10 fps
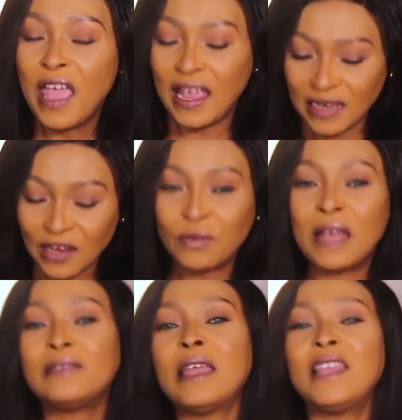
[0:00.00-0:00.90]
and then you
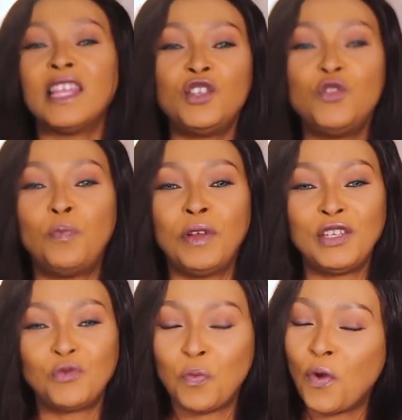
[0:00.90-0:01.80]
now start getting your
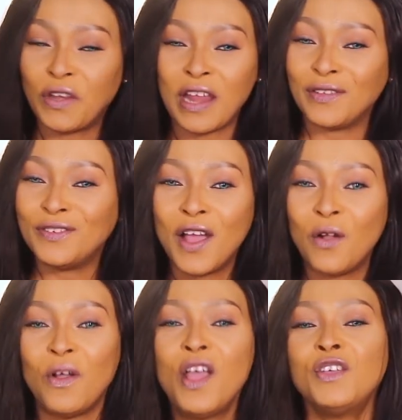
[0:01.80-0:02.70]
police report now
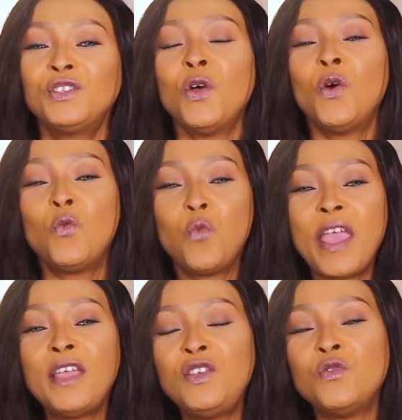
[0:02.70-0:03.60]
no so
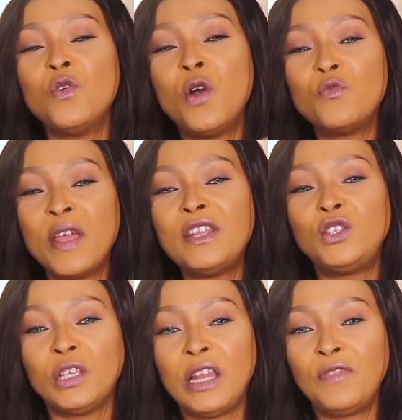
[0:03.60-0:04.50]
when you are ready
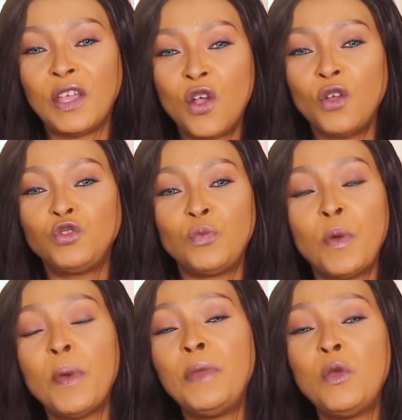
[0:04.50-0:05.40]
to leave the country
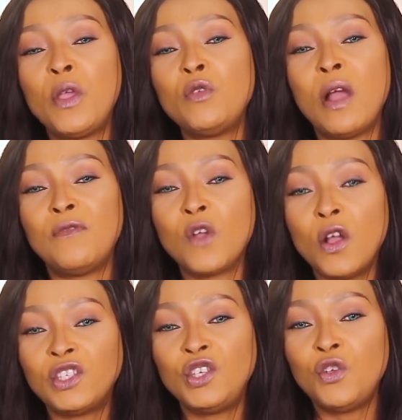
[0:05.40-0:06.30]
probably when you have
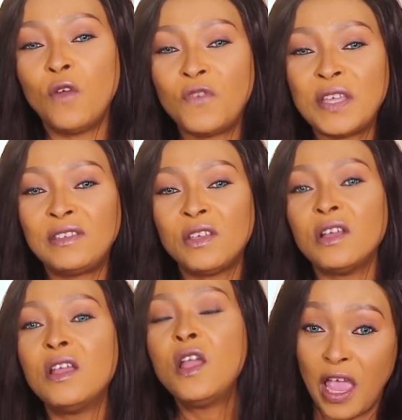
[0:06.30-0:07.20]
gotten your
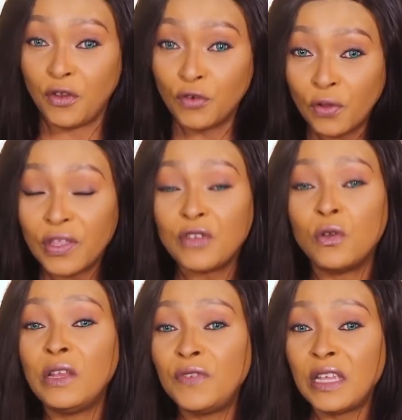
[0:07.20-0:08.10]
visa and you know that
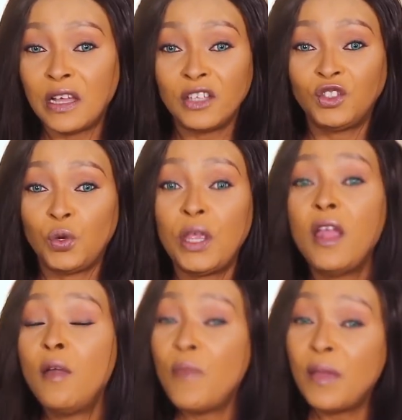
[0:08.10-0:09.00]
you're leaving the country
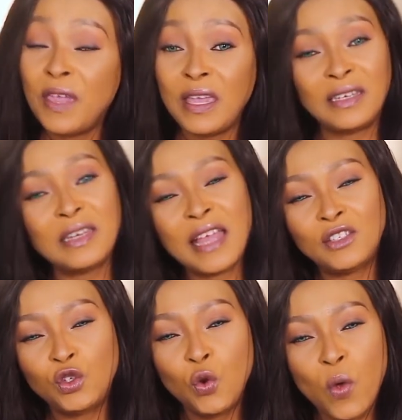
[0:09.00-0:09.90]
maybe in the
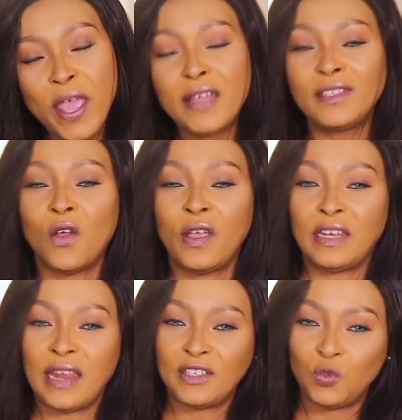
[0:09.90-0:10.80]
next two weeks or in
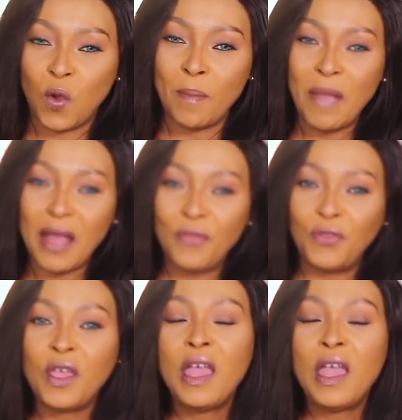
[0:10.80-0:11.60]
the next one month